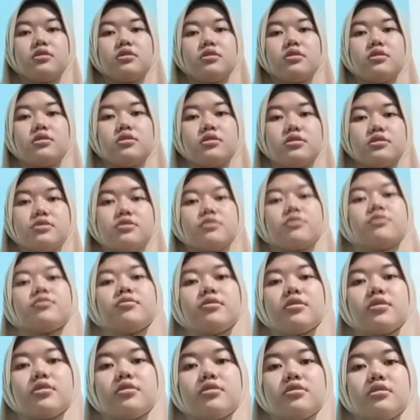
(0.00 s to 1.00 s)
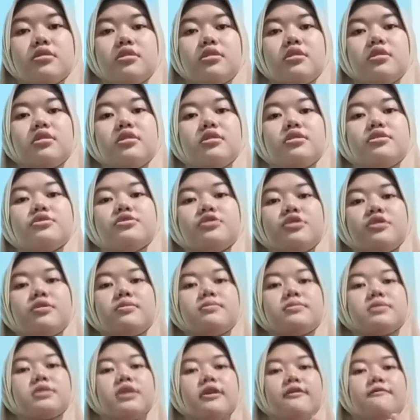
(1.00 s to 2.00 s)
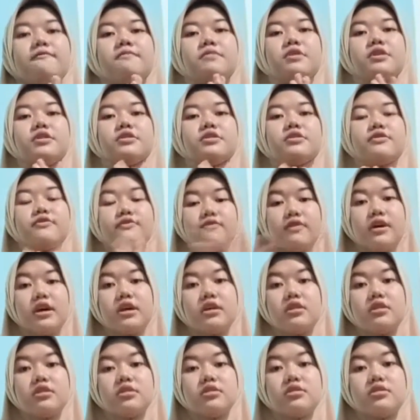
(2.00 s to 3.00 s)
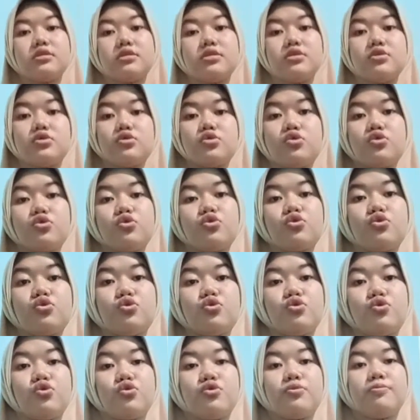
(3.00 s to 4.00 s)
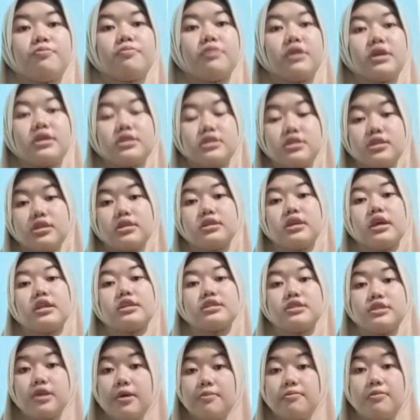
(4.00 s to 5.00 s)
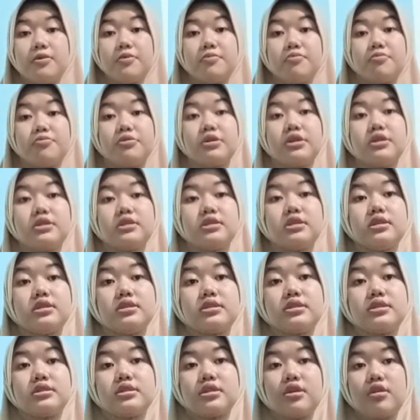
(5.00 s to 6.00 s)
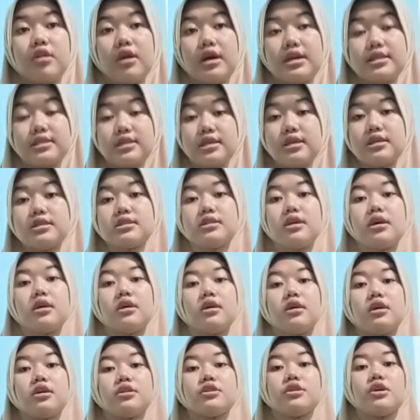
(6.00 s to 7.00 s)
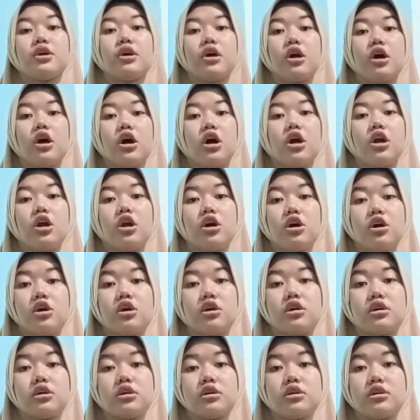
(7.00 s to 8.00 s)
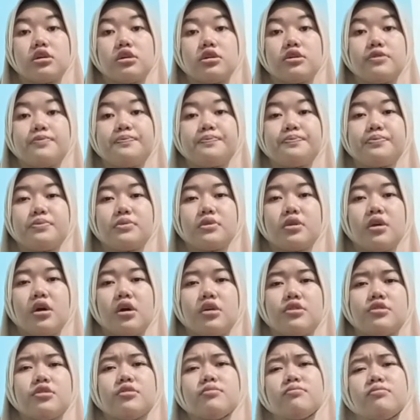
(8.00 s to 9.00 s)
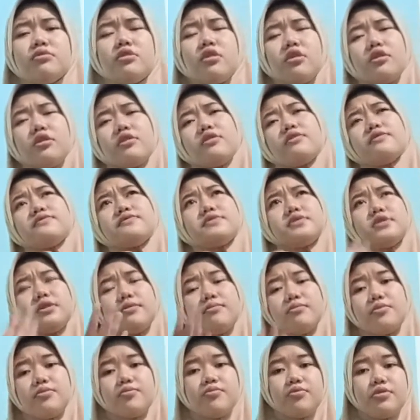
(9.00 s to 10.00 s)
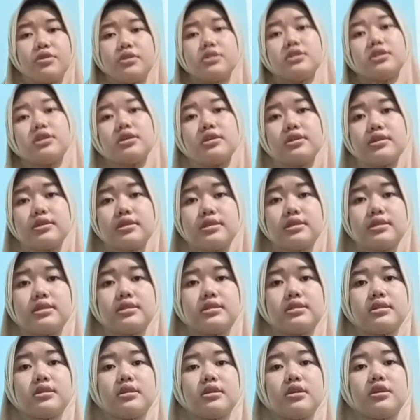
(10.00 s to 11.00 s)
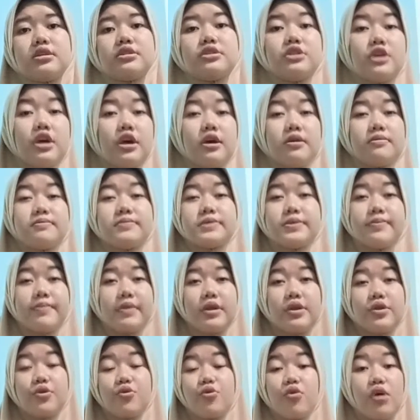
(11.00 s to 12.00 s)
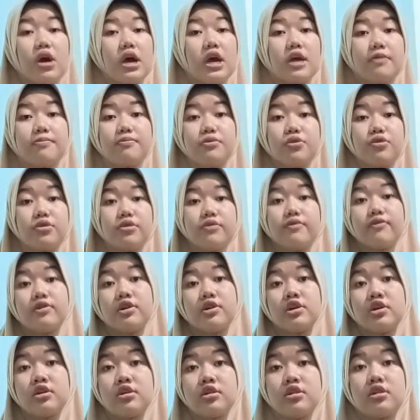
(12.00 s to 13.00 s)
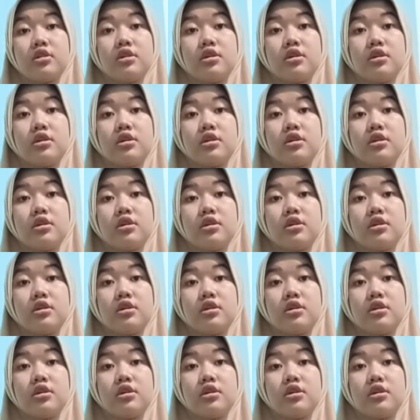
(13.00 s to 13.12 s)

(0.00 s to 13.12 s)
Historically, gems have been divided into precious and semi-precious classes. There are a number of semi-precious gems, many quite beautiful,